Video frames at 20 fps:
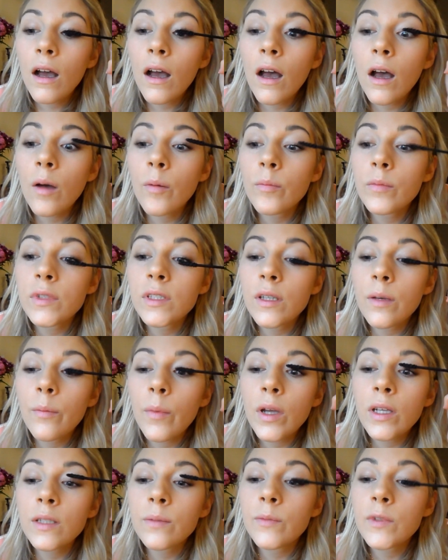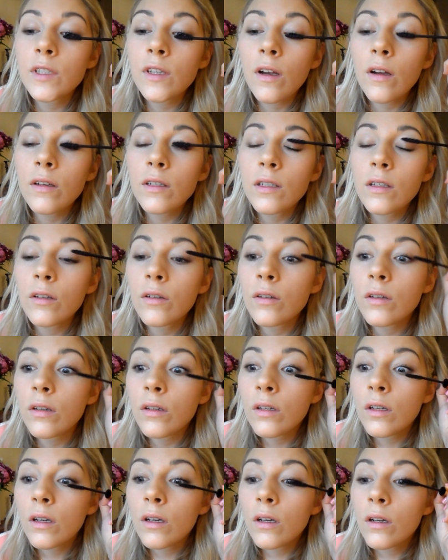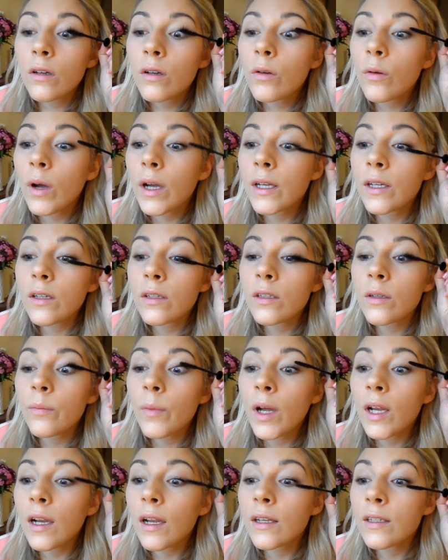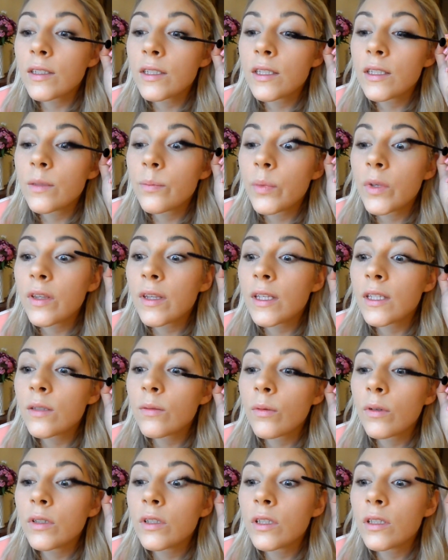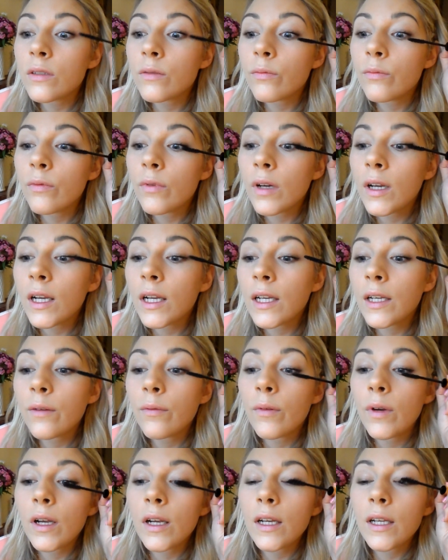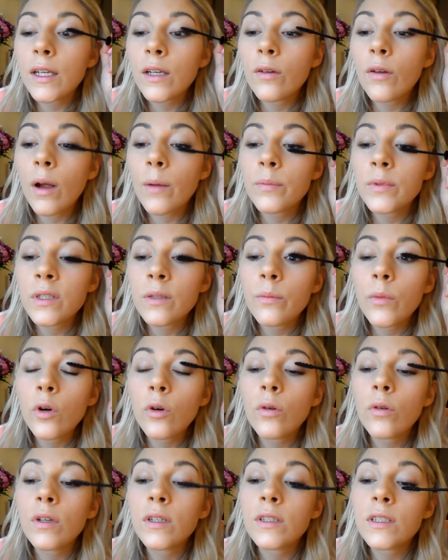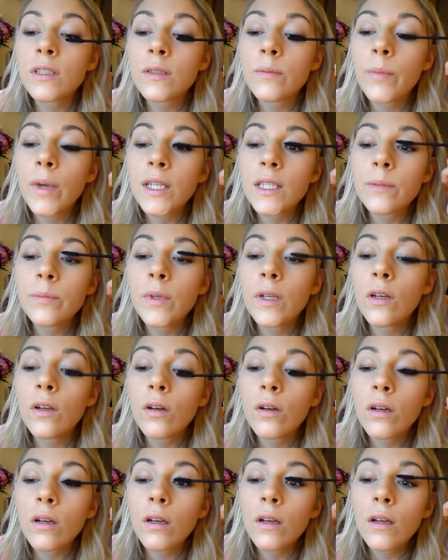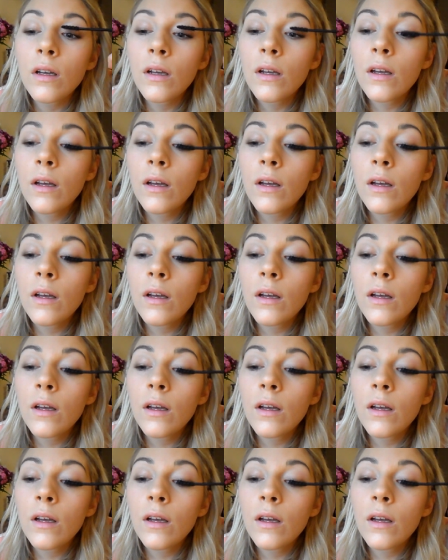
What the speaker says: so most mascaras look quite good on my lashes, but this one just really, really grabs them all and just makes me look,